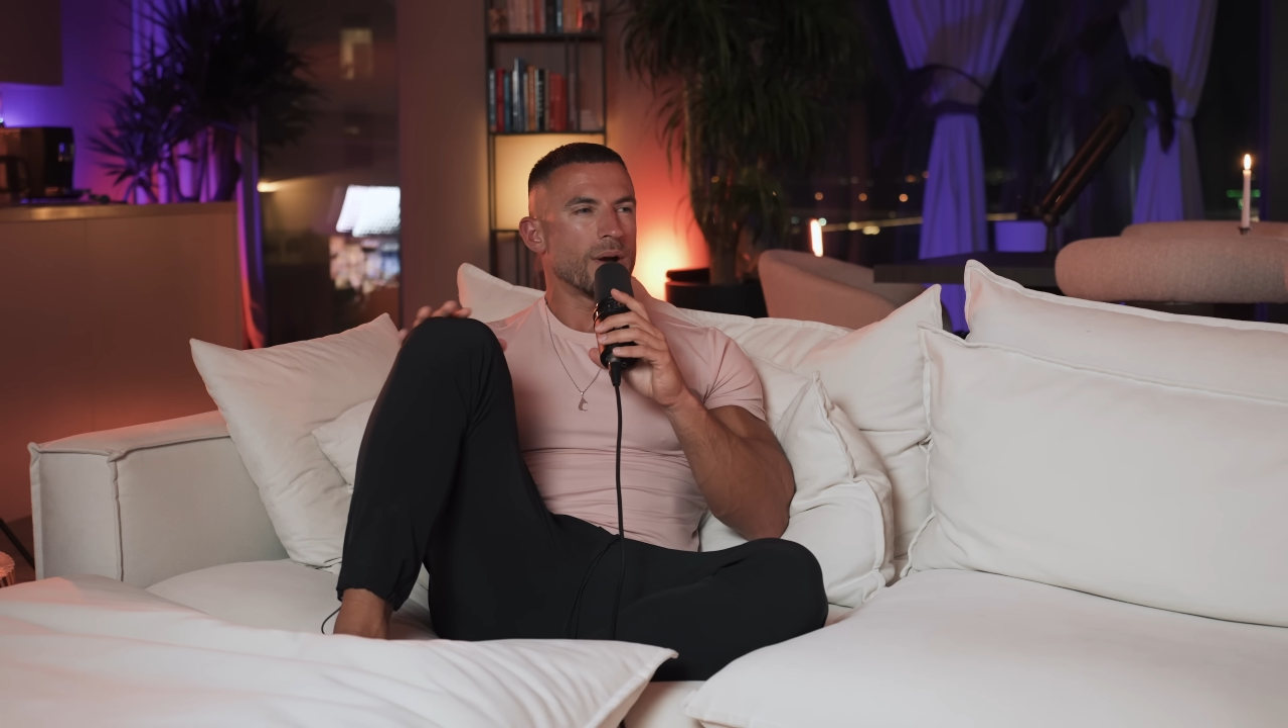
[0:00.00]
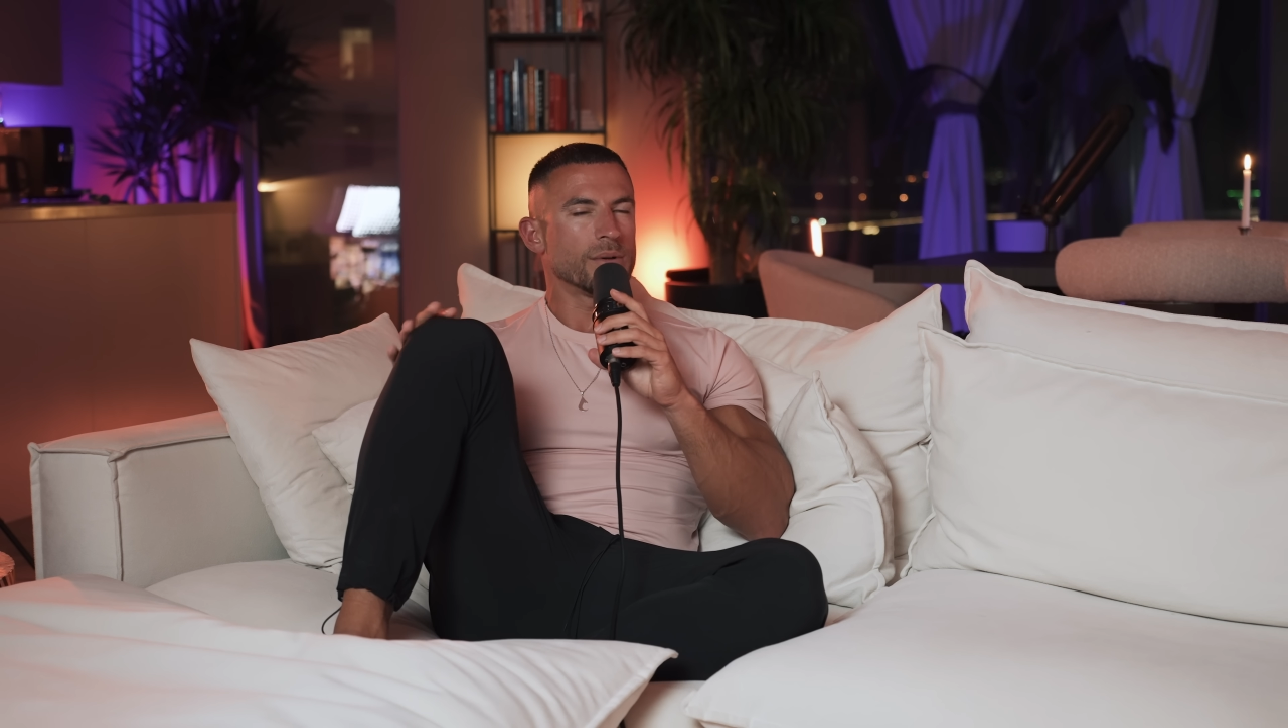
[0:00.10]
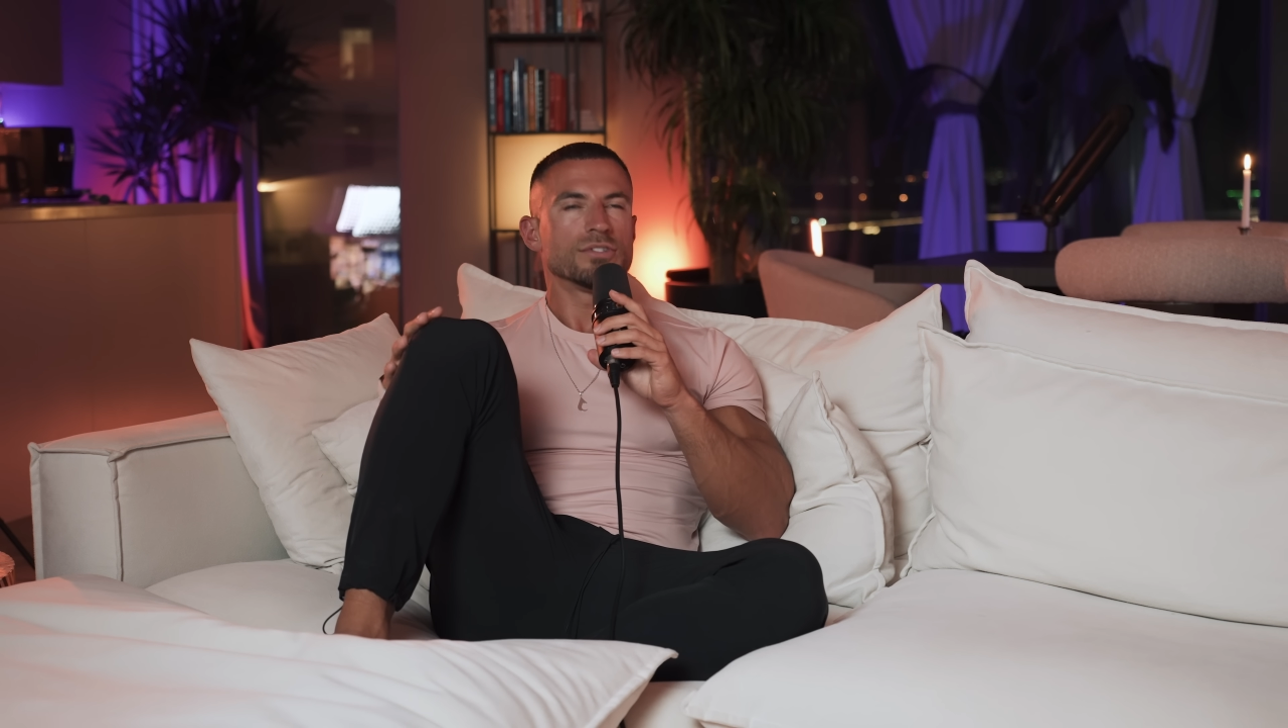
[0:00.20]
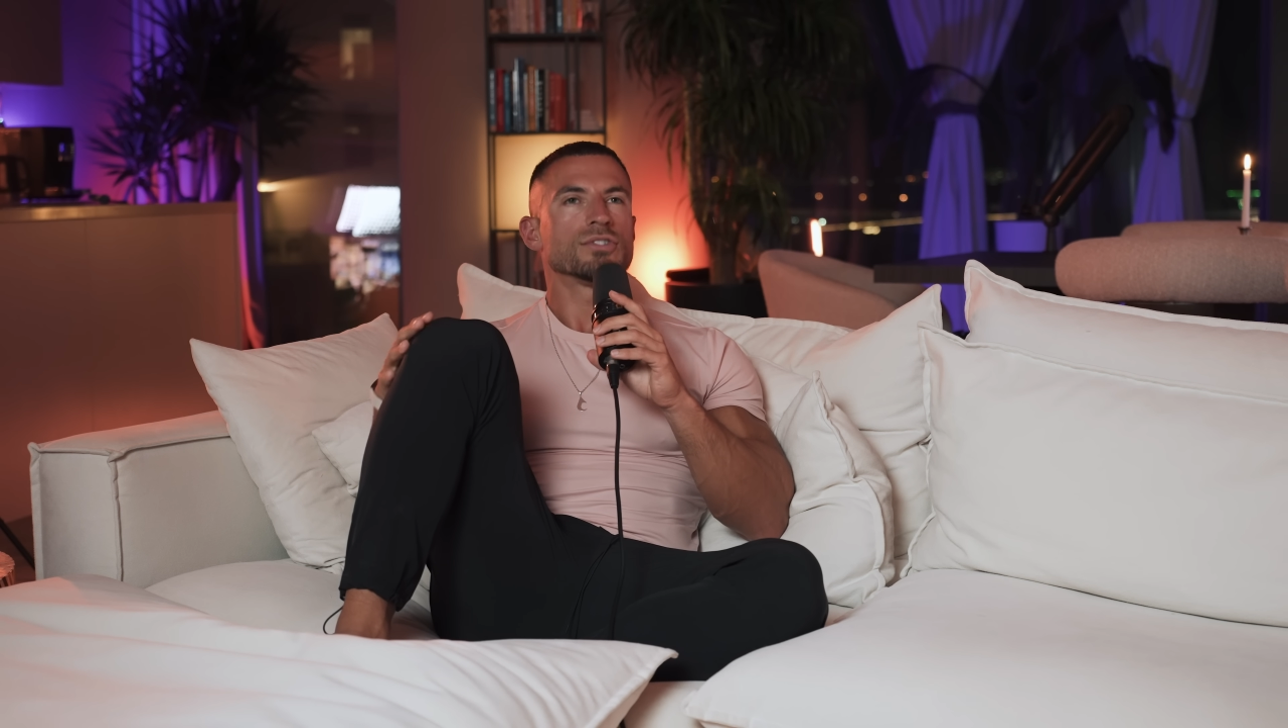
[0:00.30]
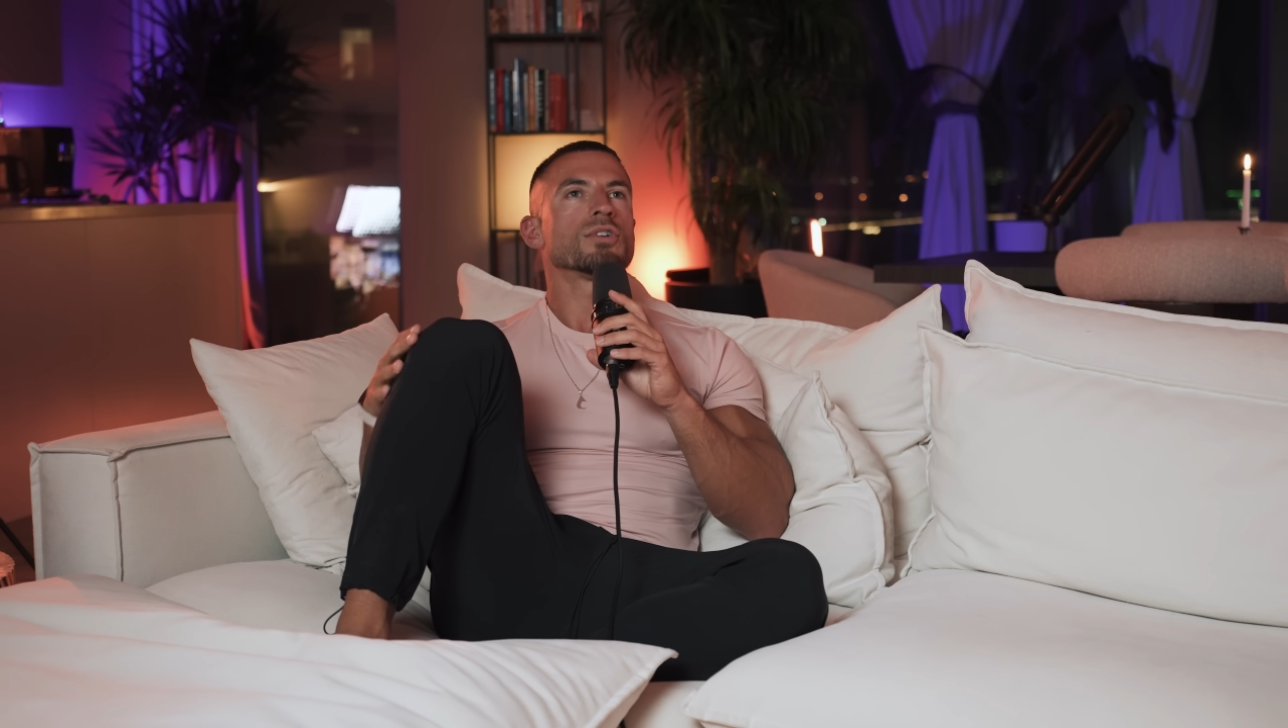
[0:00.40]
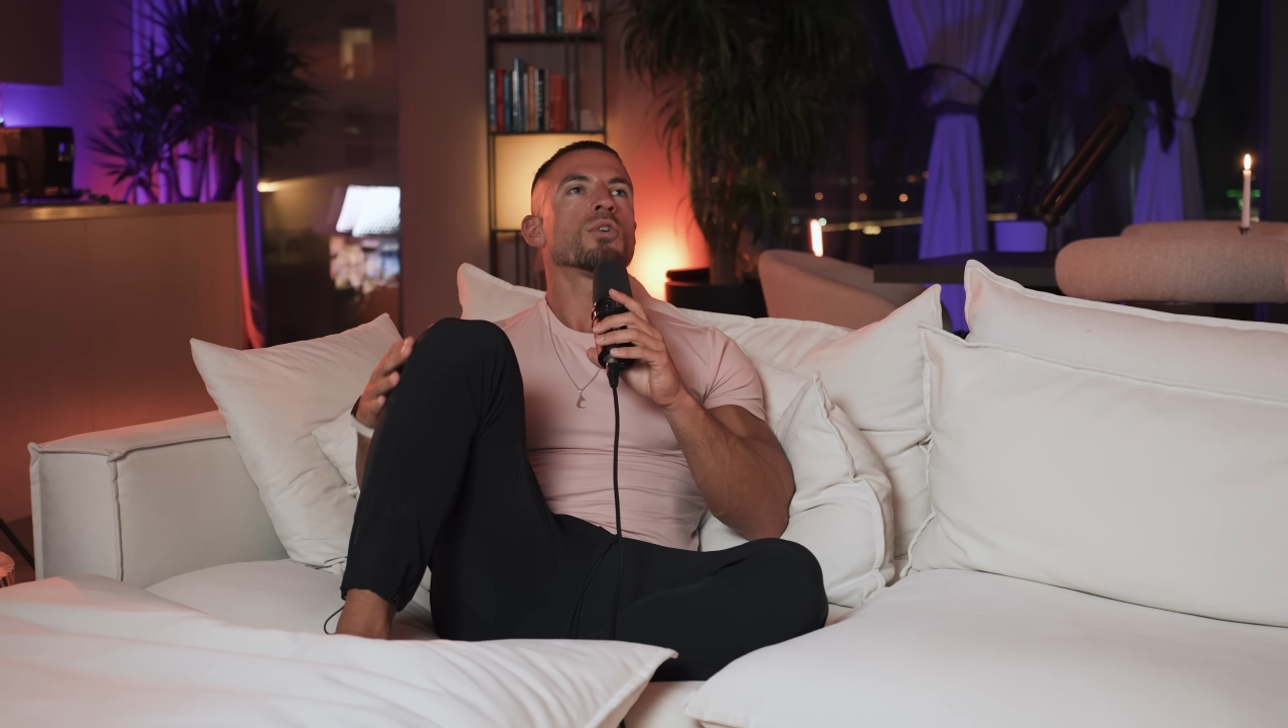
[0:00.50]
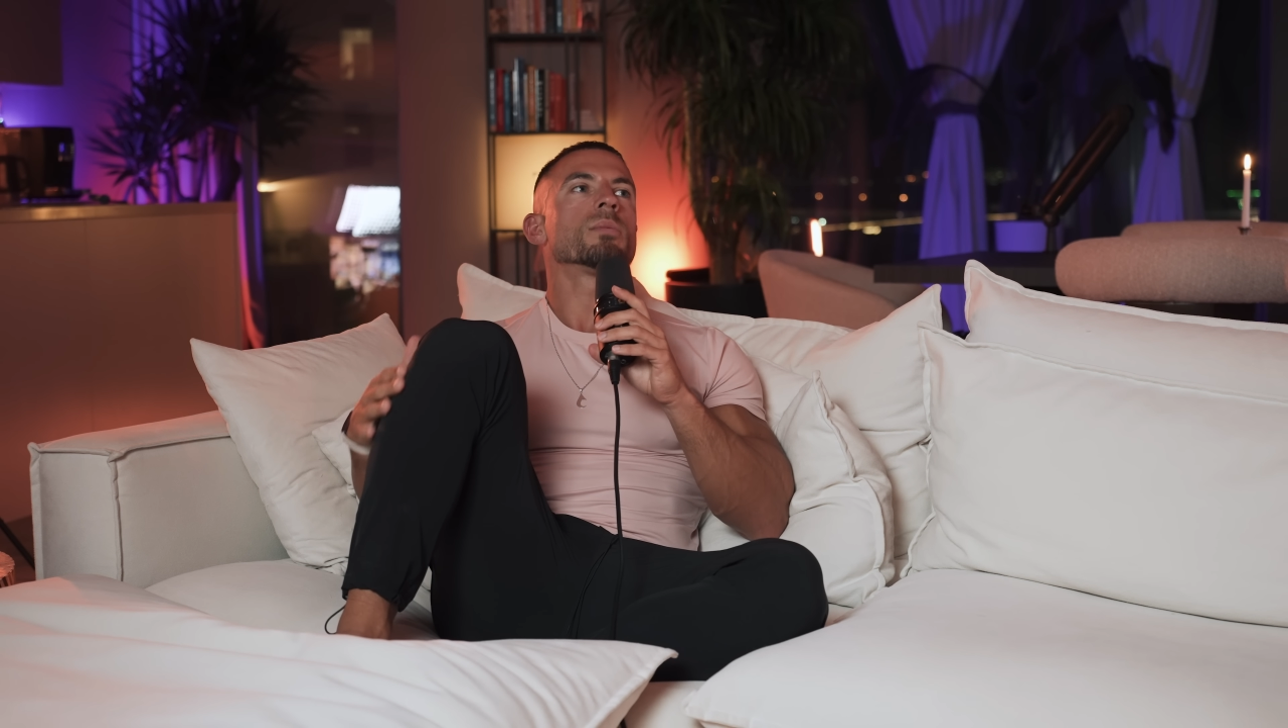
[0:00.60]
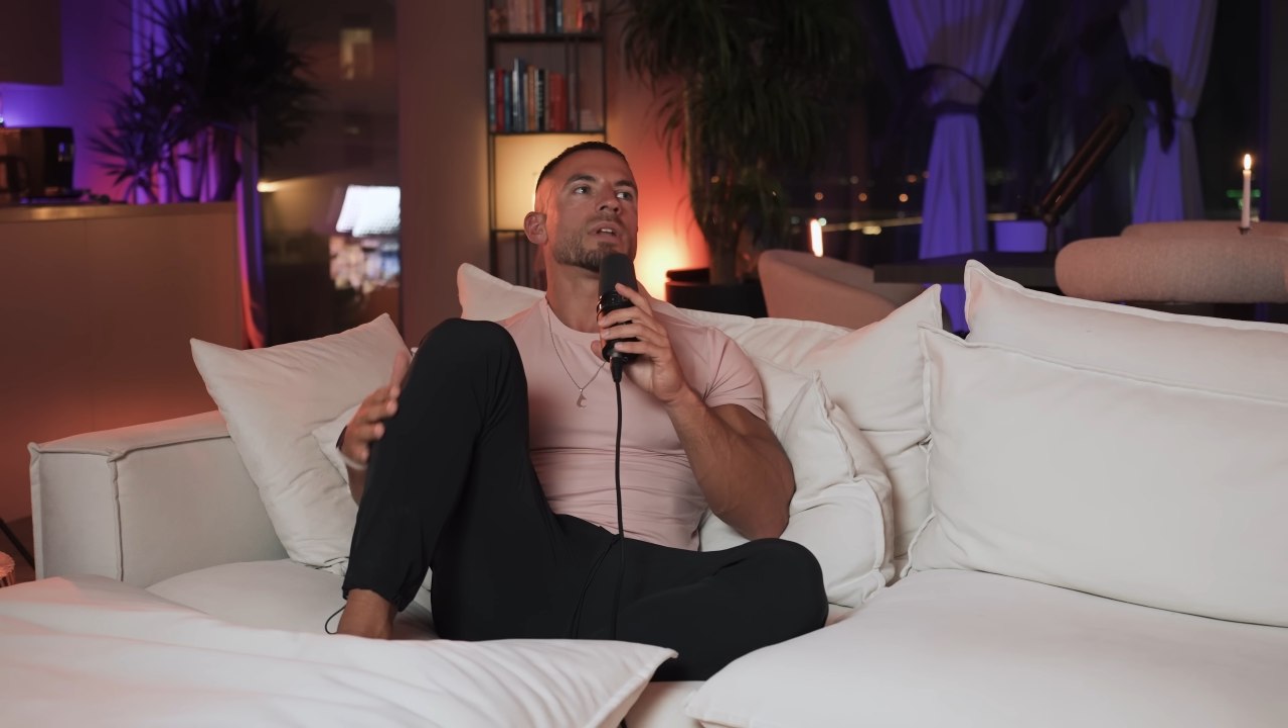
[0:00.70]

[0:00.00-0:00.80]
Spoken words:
out in so